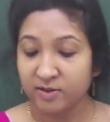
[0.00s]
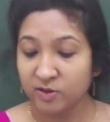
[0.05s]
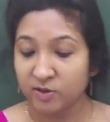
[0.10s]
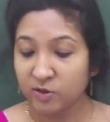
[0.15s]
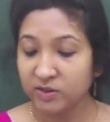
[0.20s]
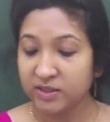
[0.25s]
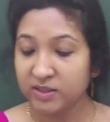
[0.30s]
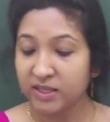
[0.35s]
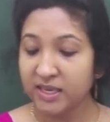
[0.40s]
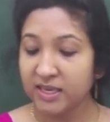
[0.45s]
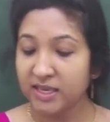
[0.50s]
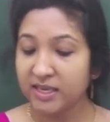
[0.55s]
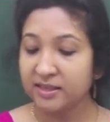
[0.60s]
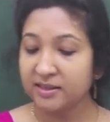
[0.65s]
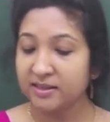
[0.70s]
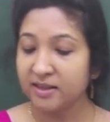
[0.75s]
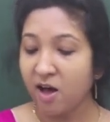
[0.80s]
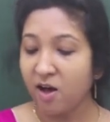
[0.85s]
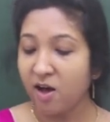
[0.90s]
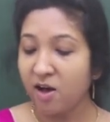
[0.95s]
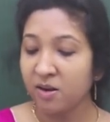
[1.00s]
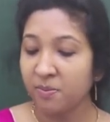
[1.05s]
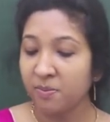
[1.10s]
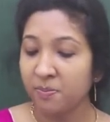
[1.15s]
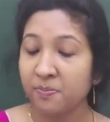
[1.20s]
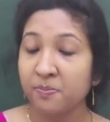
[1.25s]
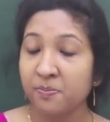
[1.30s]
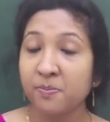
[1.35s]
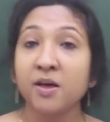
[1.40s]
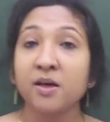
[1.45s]
So these
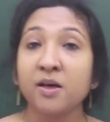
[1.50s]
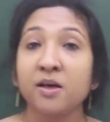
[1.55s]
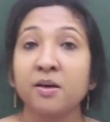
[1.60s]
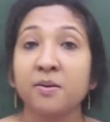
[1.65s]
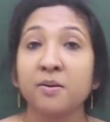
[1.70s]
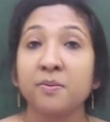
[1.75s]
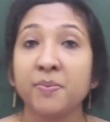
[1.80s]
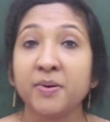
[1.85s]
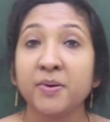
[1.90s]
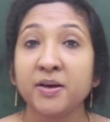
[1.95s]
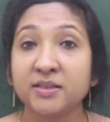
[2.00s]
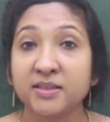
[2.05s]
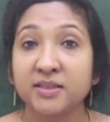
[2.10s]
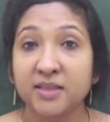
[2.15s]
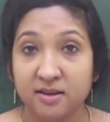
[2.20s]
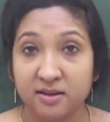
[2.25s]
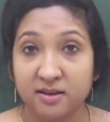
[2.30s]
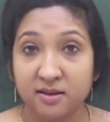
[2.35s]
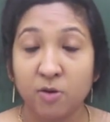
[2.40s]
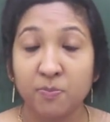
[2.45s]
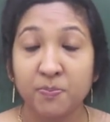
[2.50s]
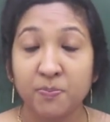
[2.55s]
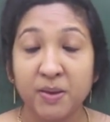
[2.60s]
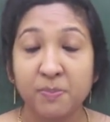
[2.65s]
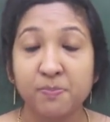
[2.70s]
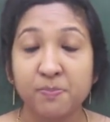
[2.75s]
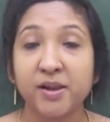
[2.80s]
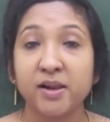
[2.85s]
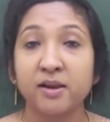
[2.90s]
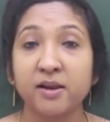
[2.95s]
all person or
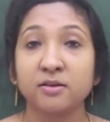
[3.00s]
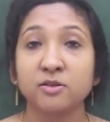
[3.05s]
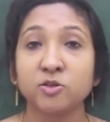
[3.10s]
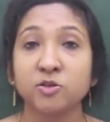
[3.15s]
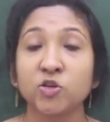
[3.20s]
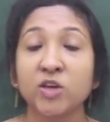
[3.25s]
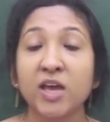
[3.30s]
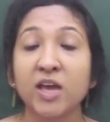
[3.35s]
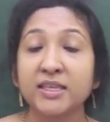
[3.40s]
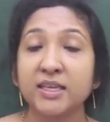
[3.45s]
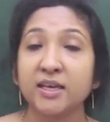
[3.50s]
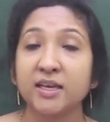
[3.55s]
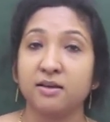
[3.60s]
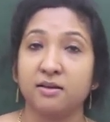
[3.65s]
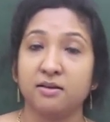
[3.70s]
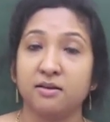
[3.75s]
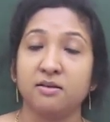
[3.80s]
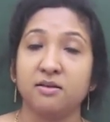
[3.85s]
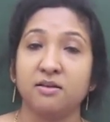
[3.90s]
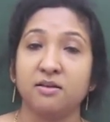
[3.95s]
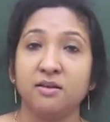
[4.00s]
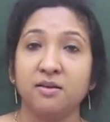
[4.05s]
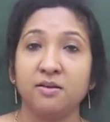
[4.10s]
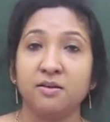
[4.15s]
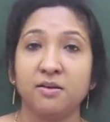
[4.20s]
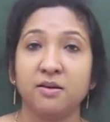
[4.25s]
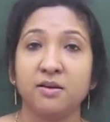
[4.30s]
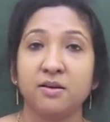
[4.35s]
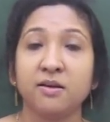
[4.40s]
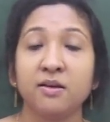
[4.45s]
people together
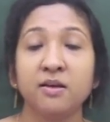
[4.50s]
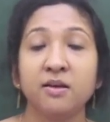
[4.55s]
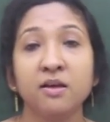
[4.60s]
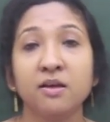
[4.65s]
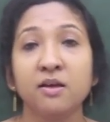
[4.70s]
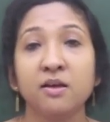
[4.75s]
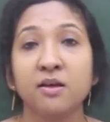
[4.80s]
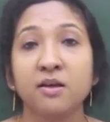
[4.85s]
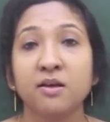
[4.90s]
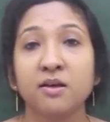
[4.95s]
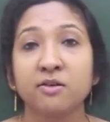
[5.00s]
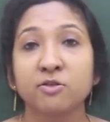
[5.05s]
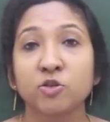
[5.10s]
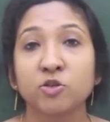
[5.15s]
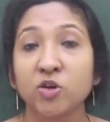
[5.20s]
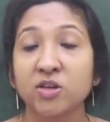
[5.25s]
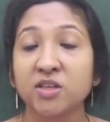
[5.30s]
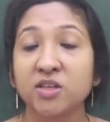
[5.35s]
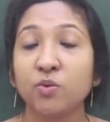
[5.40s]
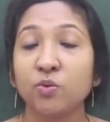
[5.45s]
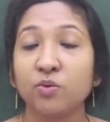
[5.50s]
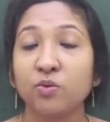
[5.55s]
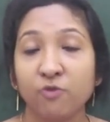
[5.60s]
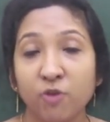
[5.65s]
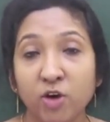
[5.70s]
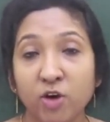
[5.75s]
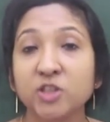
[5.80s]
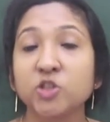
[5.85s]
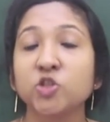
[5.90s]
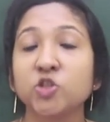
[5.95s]
work
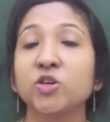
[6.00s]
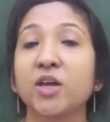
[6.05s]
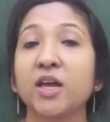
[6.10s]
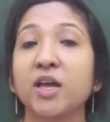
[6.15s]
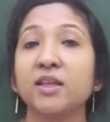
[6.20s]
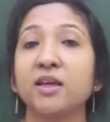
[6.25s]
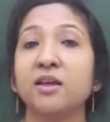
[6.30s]
to